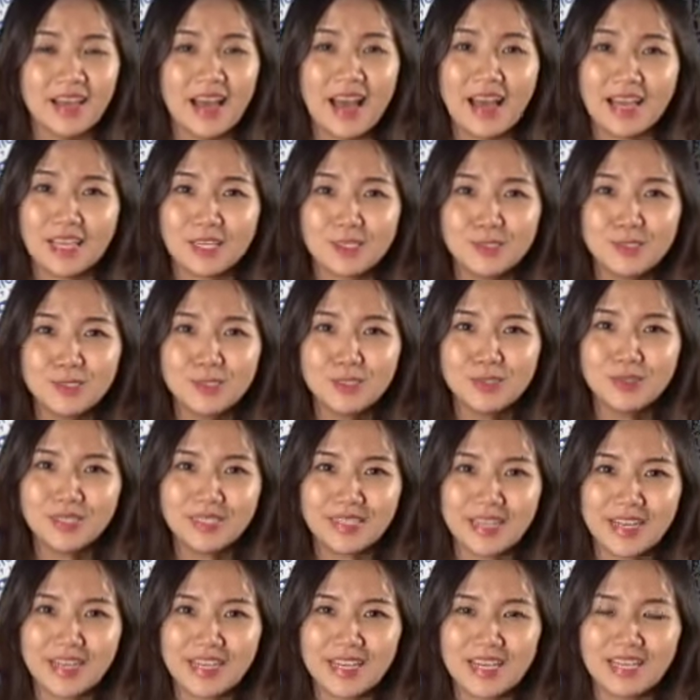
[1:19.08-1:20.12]
I used to
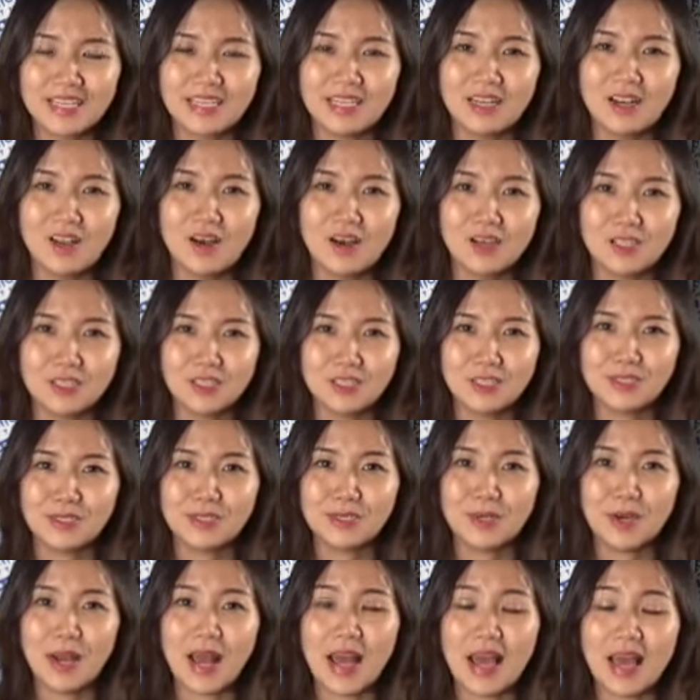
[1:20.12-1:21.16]
say that a lot
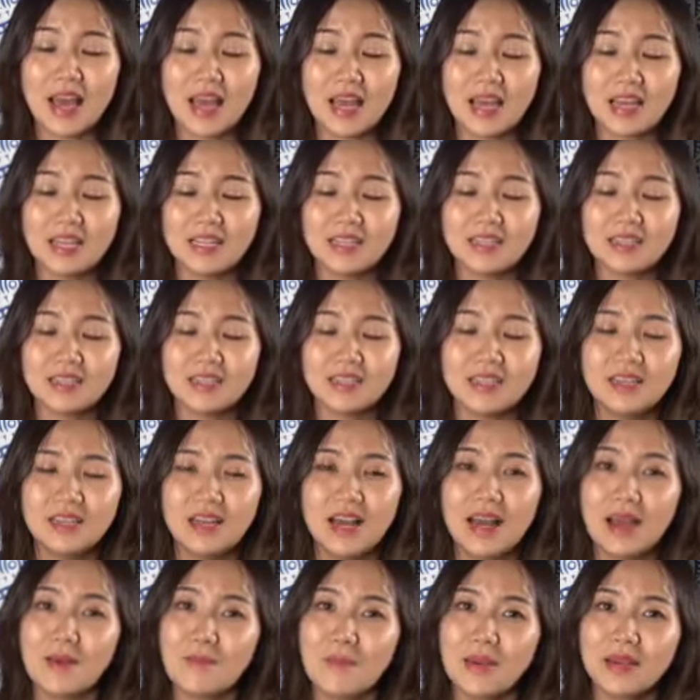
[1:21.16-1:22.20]
too, and
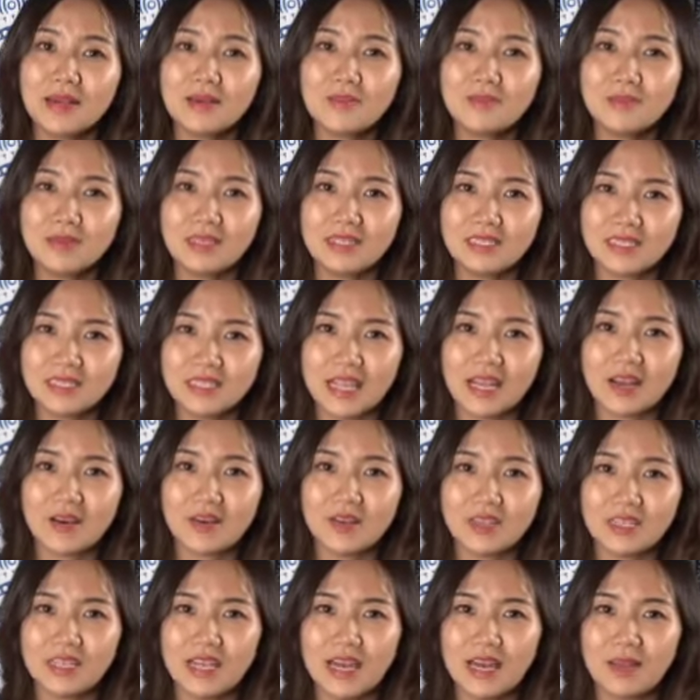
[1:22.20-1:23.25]
I make a mistake
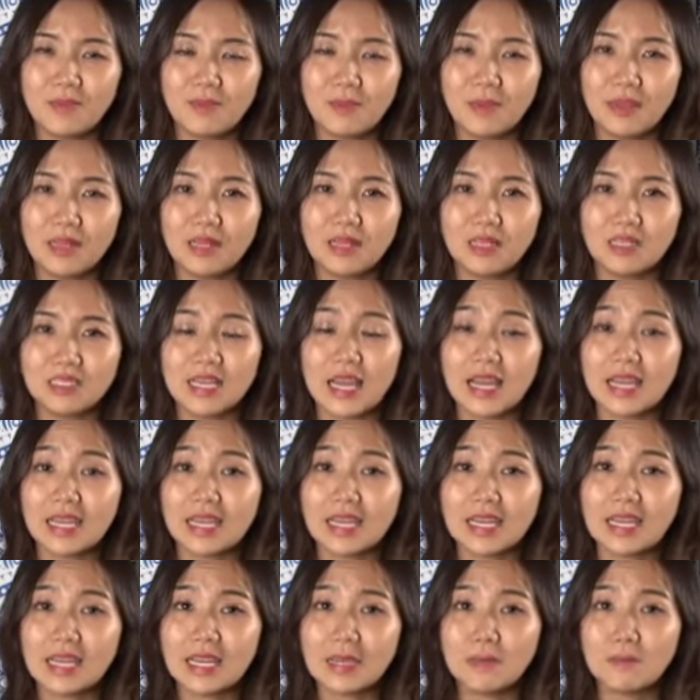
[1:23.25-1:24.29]
on that because I
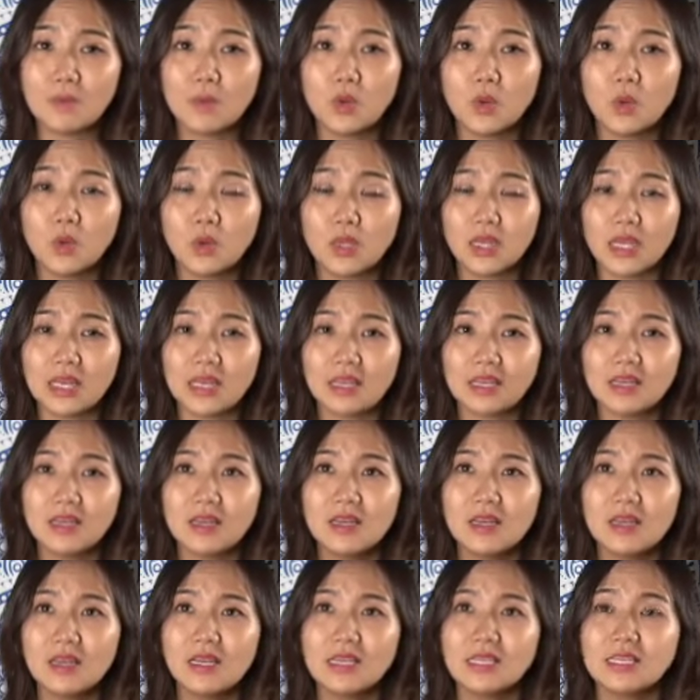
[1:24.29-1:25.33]
keep looking
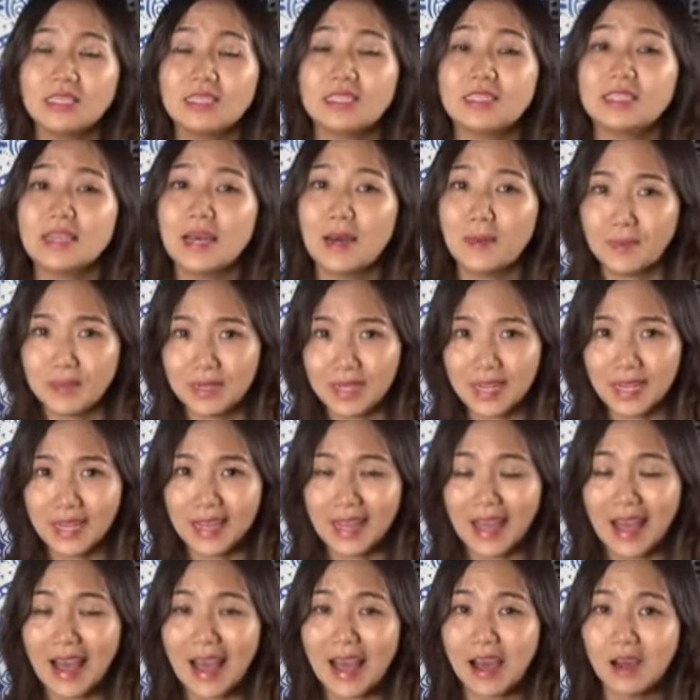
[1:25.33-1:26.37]

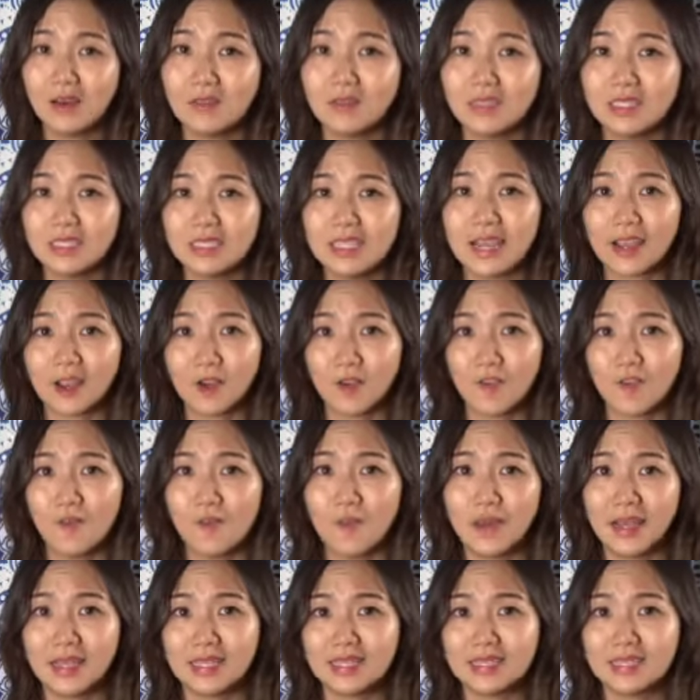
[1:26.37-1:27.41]
something outside of
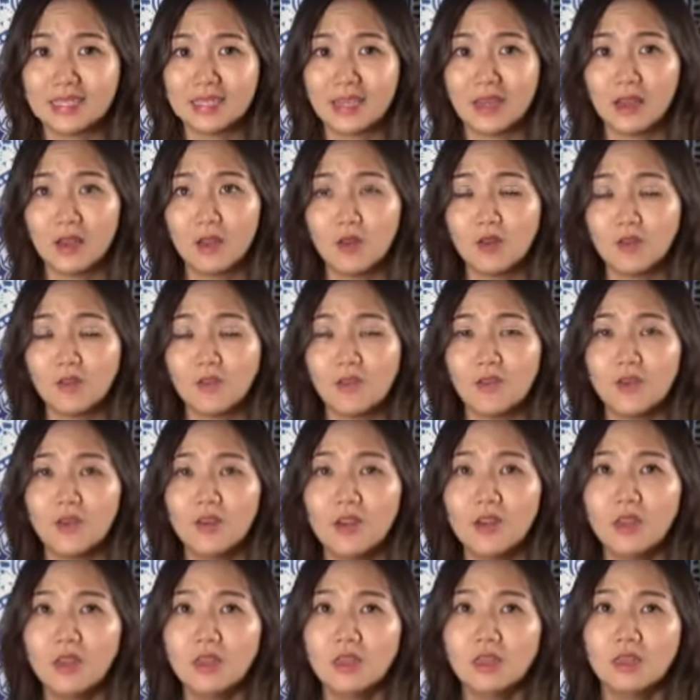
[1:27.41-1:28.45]
myself.
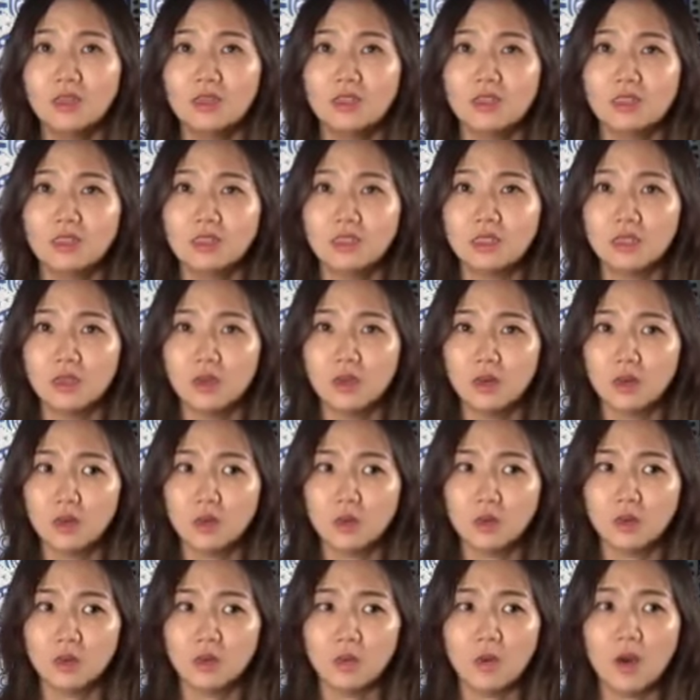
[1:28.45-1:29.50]

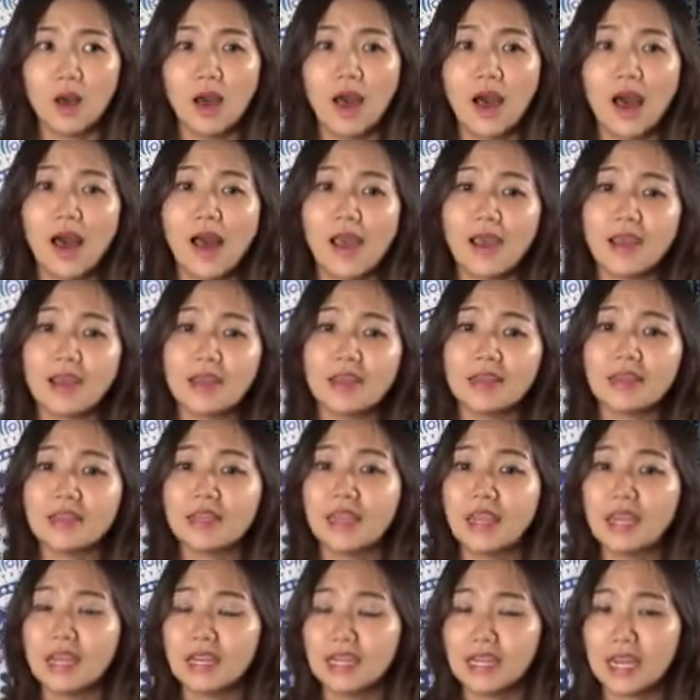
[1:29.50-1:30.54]
So I
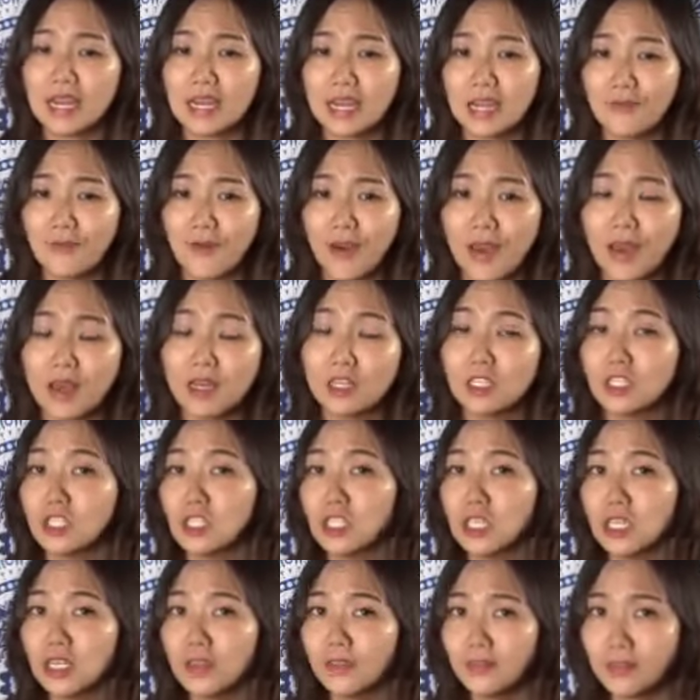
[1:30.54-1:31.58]
think that if I
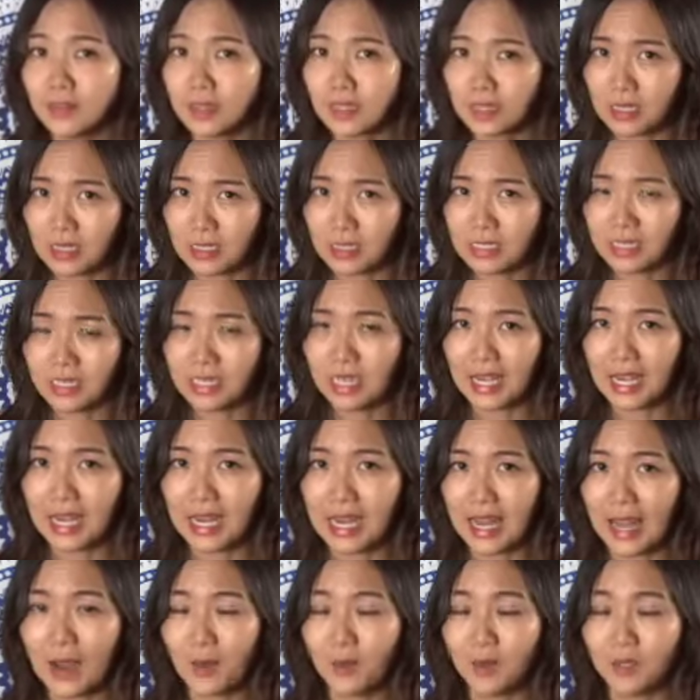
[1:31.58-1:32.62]
achieve this,
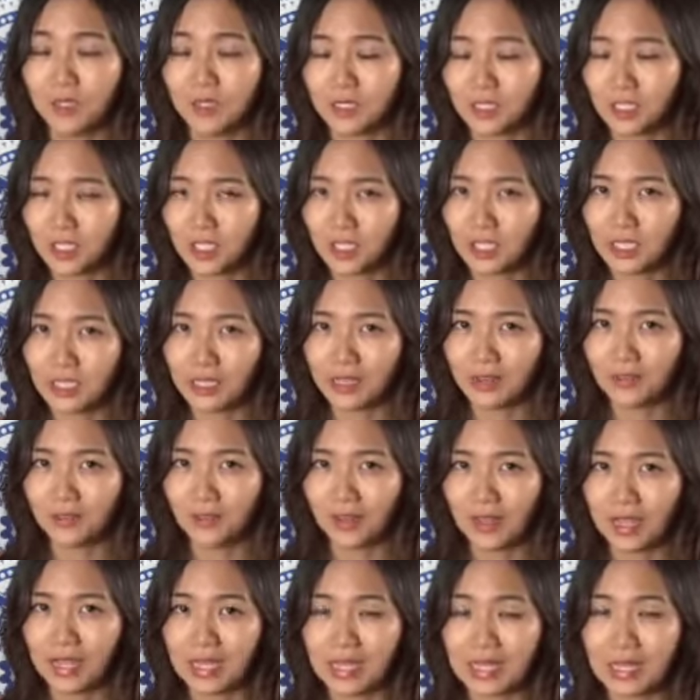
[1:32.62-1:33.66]
then I will achieve
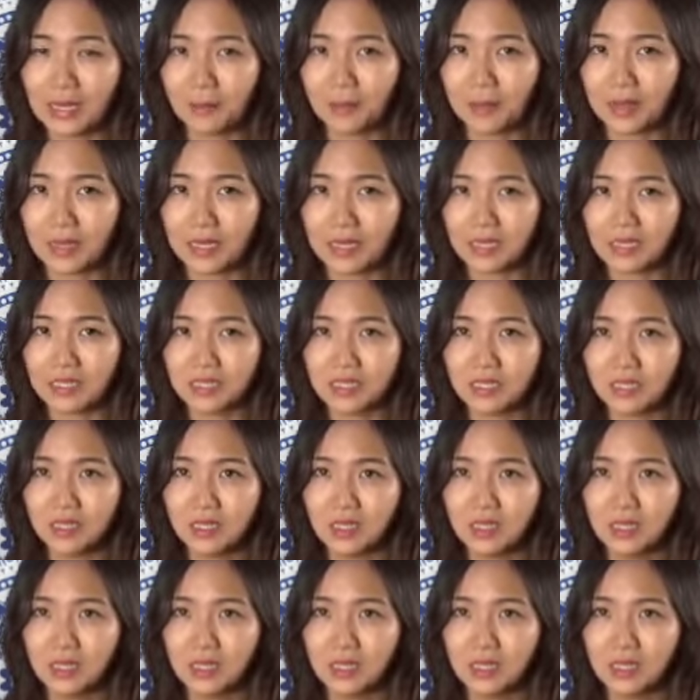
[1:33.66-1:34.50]
inner peace